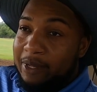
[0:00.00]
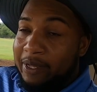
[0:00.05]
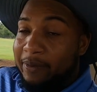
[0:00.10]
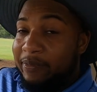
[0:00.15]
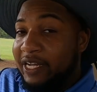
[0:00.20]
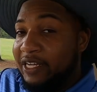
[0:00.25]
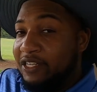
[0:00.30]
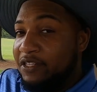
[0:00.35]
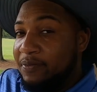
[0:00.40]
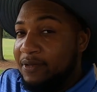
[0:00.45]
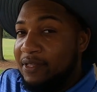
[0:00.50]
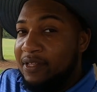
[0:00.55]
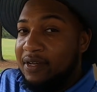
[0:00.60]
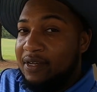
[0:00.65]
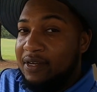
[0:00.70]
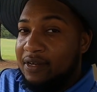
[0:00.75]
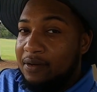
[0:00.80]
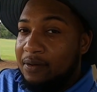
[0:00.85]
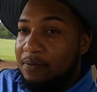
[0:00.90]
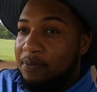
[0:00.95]
Maybe I should be
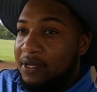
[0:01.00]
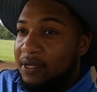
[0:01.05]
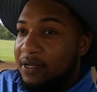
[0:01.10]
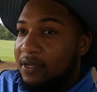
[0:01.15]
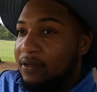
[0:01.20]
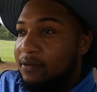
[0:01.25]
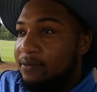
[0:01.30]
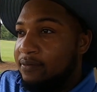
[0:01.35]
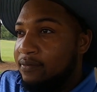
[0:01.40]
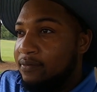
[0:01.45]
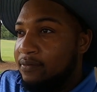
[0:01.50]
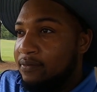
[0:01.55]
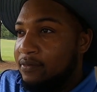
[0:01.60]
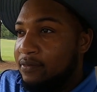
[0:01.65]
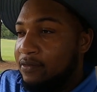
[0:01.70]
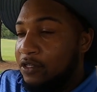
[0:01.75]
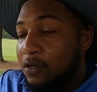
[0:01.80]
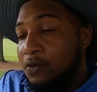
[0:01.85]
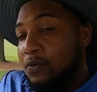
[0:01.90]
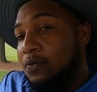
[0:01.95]
looking into paint.
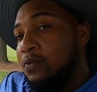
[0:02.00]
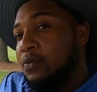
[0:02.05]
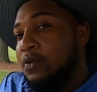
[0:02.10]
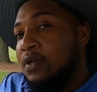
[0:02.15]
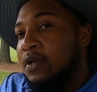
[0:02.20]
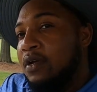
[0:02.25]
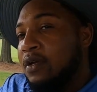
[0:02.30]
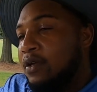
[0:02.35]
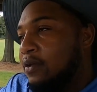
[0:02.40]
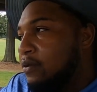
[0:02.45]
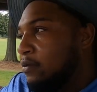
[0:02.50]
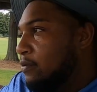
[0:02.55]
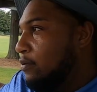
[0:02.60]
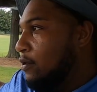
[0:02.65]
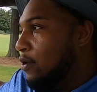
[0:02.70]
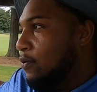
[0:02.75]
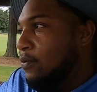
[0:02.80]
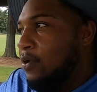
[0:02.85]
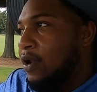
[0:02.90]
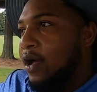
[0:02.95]
No,
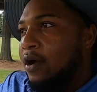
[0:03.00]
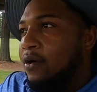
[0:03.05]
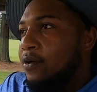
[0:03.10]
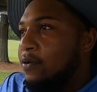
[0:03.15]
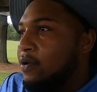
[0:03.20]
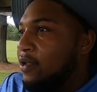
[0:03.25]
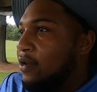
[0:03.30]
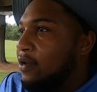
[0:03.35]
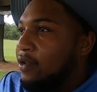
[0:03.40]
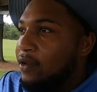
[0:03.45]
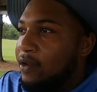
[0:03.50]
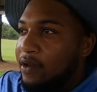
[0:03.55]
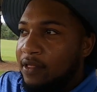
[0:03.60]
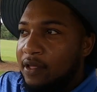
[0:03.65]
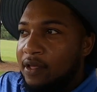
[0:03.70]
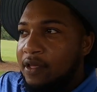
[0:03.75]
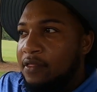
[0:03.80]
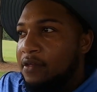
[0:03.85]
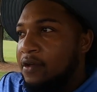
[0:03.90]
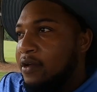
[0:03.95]
no knock on any of the
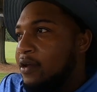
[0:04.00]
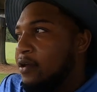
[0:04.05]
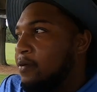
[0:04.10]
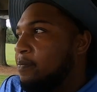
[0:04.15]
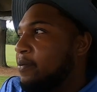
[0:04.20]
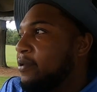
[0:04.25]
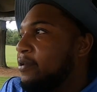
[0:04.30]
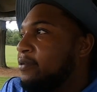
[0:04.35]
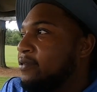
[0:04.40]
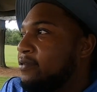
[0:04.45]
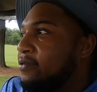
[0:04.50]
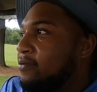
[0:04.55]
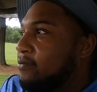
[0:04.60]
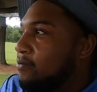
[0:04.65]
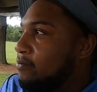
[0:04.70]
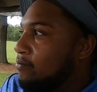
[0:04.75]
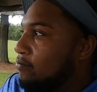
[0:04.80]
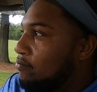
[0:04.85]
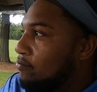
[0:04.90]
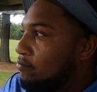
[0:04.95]
other companies.
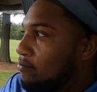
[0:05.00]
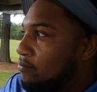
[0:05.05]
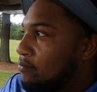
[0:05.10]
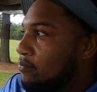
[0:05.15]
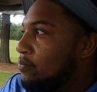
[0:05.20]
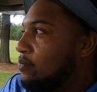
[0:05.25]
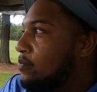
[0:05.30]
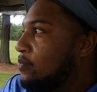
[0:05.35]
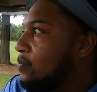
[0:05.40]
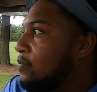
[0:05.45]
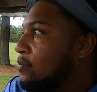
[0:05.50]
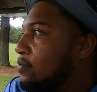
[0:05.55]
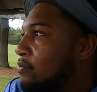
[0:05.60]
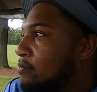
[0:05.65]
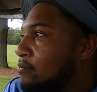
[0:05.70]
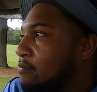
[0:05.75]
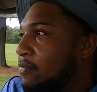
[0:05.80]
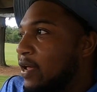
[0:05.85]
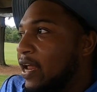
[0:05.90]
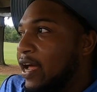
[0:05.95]

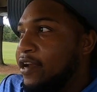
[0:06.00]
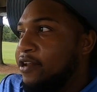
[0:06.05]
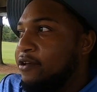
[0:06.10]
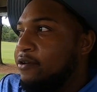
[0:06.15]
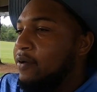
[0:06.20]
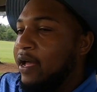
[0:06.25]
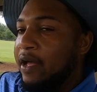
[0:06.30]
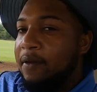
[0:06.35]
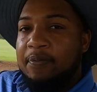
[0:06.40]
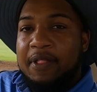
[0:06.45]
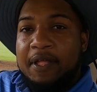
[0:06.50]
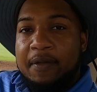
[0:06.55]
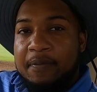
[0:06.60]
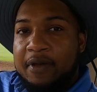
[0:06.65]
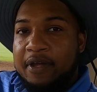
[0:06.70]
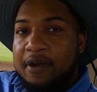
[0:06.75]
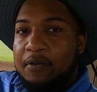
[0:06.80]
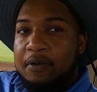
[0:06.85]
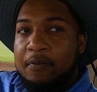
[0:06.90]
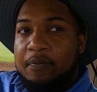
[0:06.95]
But I do. I play
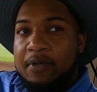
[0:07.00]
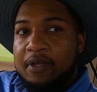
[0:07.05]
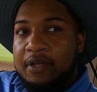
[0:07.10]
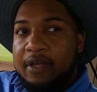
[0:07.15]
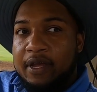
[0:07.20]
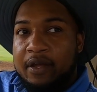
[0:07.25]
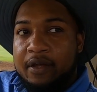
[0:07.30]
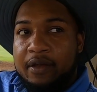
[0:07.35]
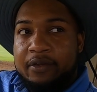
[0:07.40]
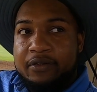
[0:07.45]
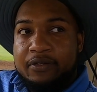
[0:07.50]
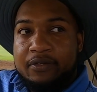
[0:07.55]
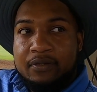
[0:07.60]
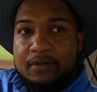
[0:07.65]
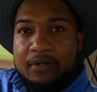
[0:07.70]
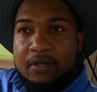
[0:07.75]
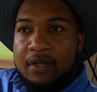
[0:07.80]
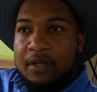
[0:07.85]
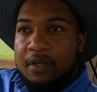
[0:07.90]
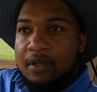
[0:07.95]
better with ping eyes.
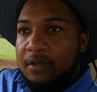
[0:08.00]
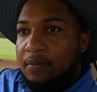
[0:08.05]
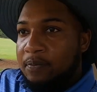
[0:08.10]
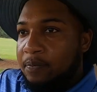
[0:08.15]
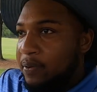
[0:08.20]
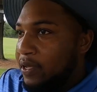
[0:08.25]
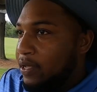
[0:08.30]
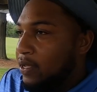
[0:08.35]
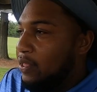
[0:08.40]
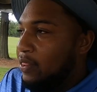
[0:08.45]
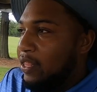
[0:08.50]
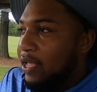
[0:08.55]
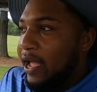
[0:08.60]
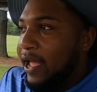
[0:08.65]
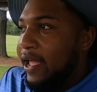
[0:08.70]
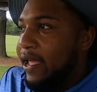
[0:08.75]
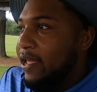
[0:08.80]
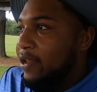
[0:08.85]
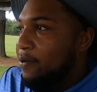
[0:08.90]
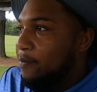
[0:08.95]
Ping. like
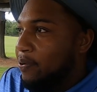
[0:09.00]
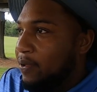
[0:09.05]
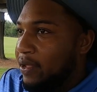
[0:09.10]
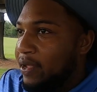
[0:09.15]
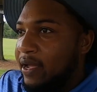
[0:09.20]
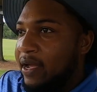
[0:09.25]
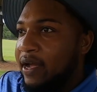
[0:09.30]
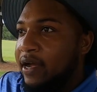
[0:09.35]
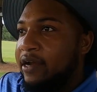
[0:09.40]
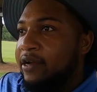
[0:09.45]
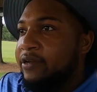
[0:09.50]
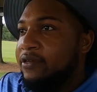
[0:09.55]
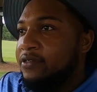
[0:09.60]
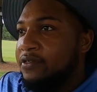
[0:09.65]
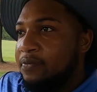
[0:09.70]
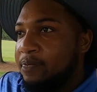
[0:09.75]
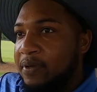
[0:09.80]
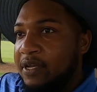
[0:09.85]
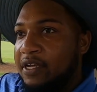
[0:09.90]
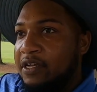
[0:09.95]
I had ping eyes,
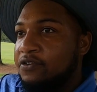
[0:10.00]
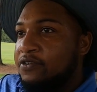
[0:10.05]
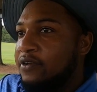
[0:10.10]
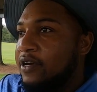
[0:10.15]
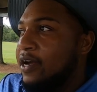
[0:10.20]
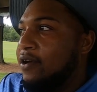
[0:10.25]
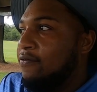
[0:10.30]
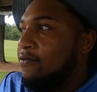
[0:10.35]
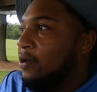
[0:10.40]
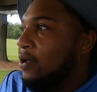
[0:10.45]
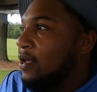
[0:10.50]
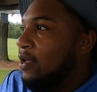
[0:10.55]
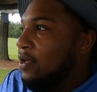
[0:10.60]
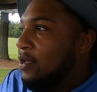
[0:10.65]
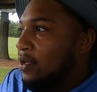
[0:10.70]
Ping driver.